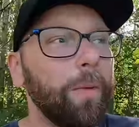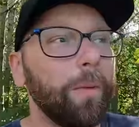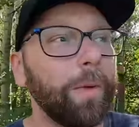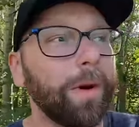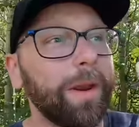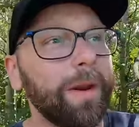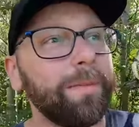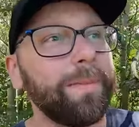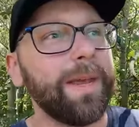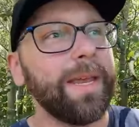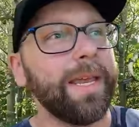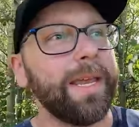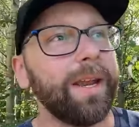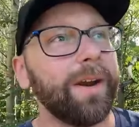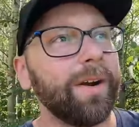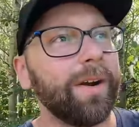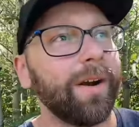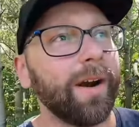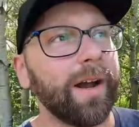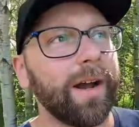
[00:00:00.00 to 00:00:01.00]
We're gonna be
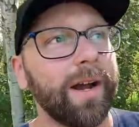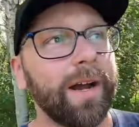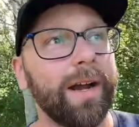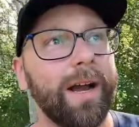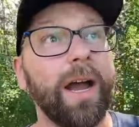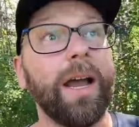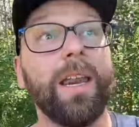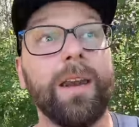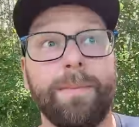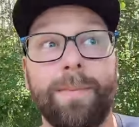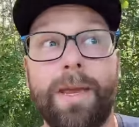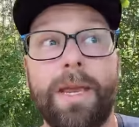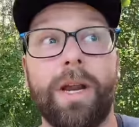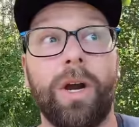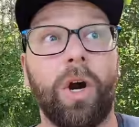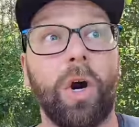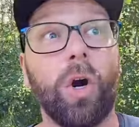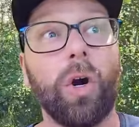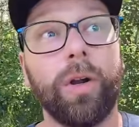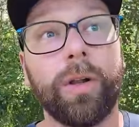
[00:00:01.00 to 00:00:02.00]
here, uh, I'm gonna be
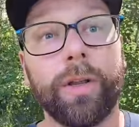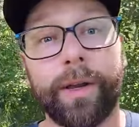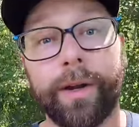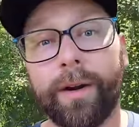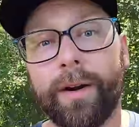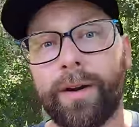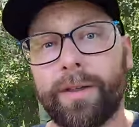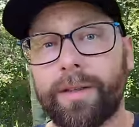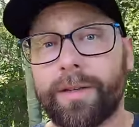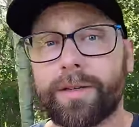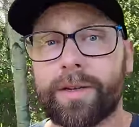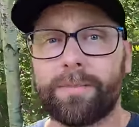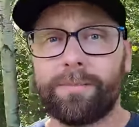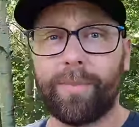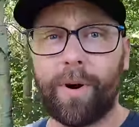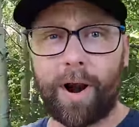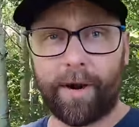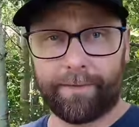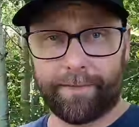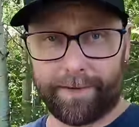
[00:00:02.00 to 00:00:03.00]
here earlier. There's a
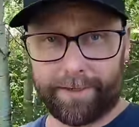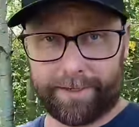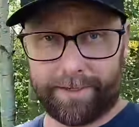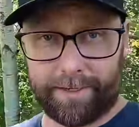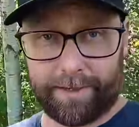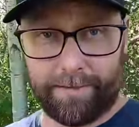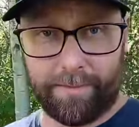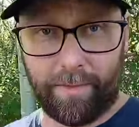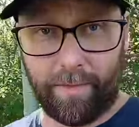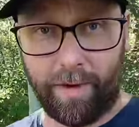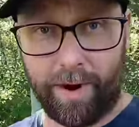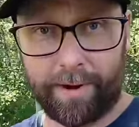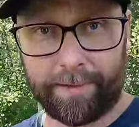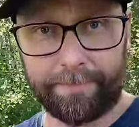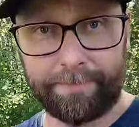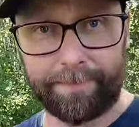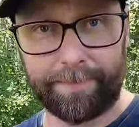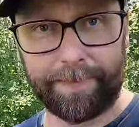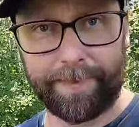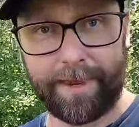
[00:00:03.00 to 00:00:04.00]
breakfast in the
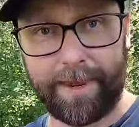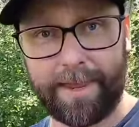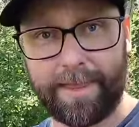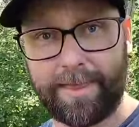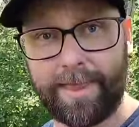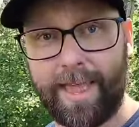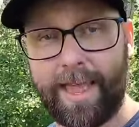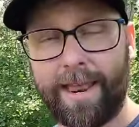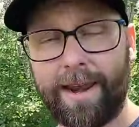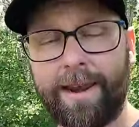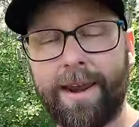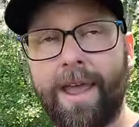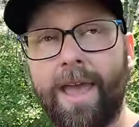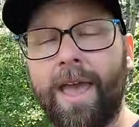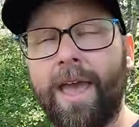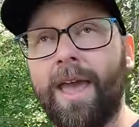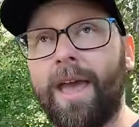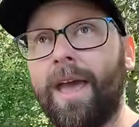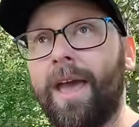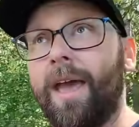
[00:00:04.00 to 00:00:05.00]
morning, and then
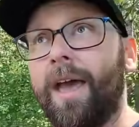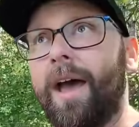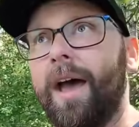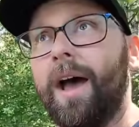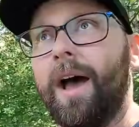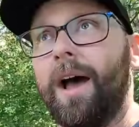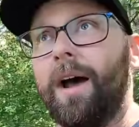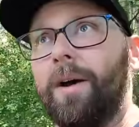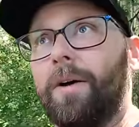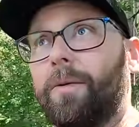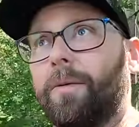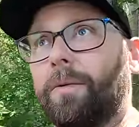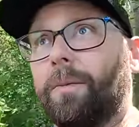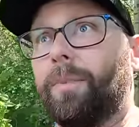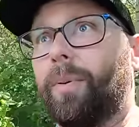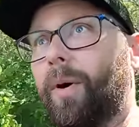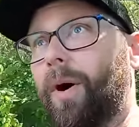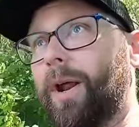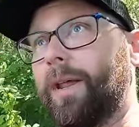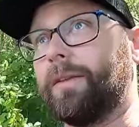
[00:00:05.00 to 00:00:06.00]

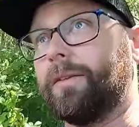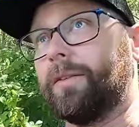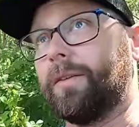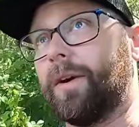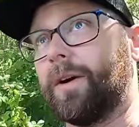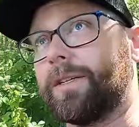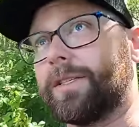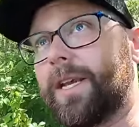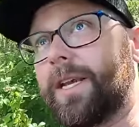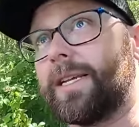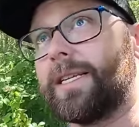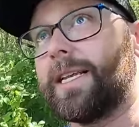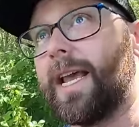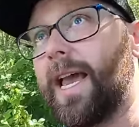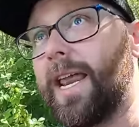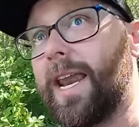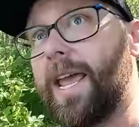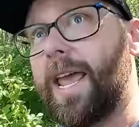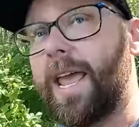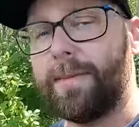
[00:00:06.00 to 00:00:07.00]
Parade starts at
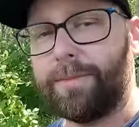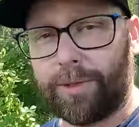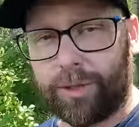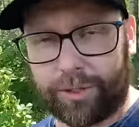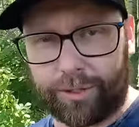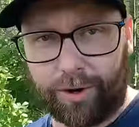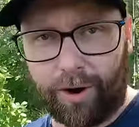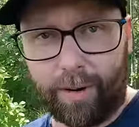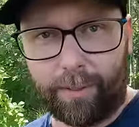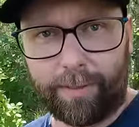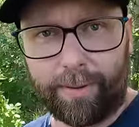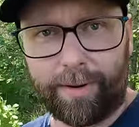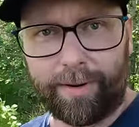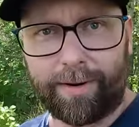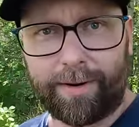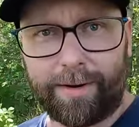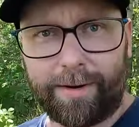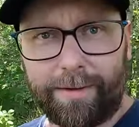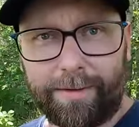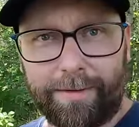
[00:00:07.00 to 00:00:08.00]
10 a.m. sharp.
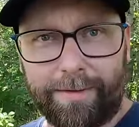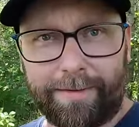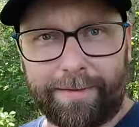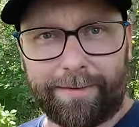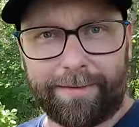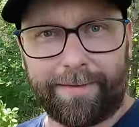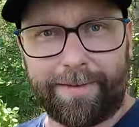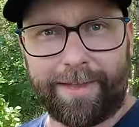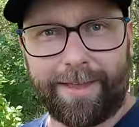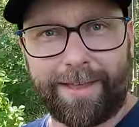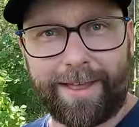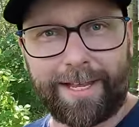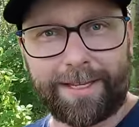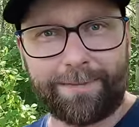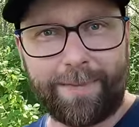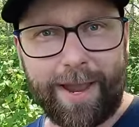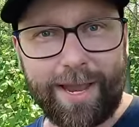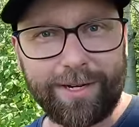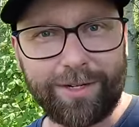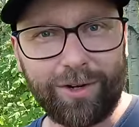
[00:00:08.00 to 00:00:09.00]
That's
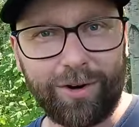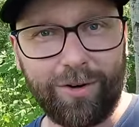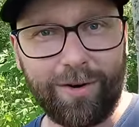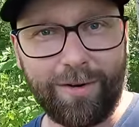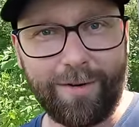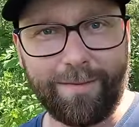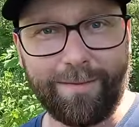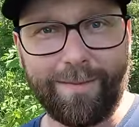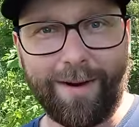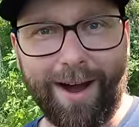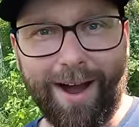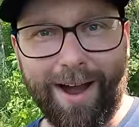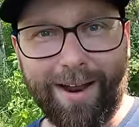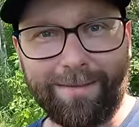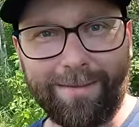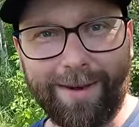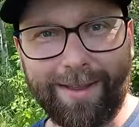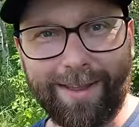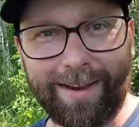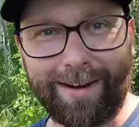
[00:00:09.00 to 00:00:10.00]
Pedro
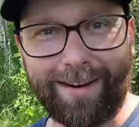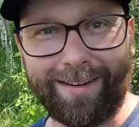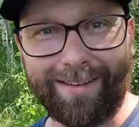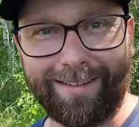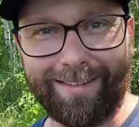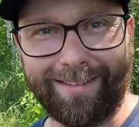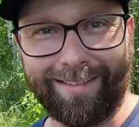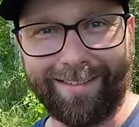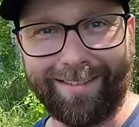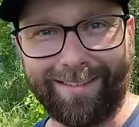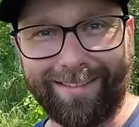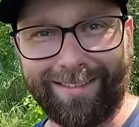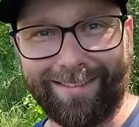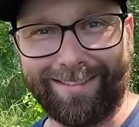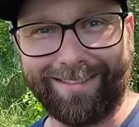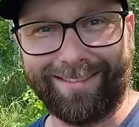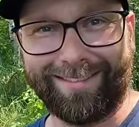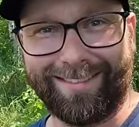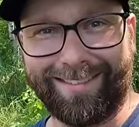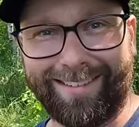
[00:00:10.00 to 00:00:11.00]
behind me there.
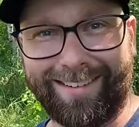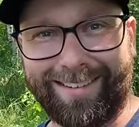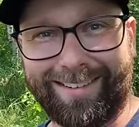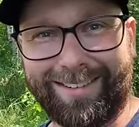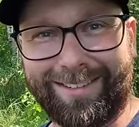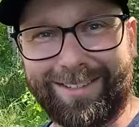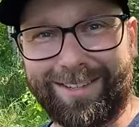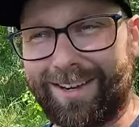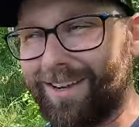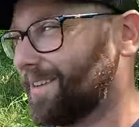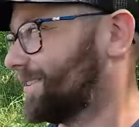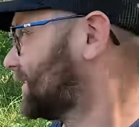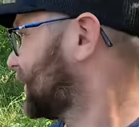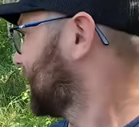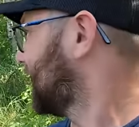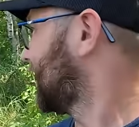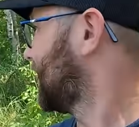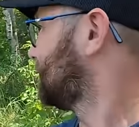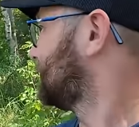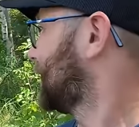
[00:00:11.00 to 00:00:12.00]
You can say,
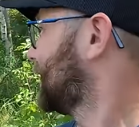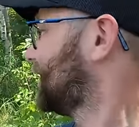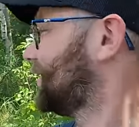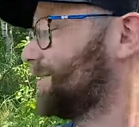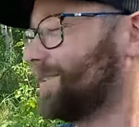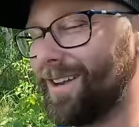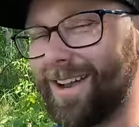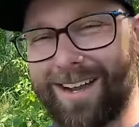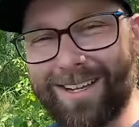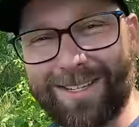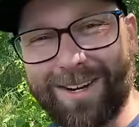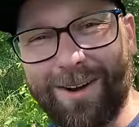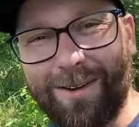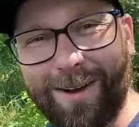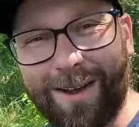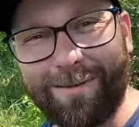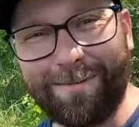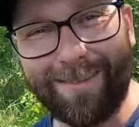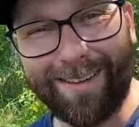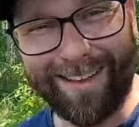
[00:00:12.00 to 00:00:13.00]
say hi, Pedro. You guys know
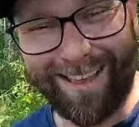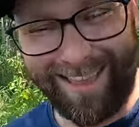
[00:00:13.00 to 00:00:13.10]
him.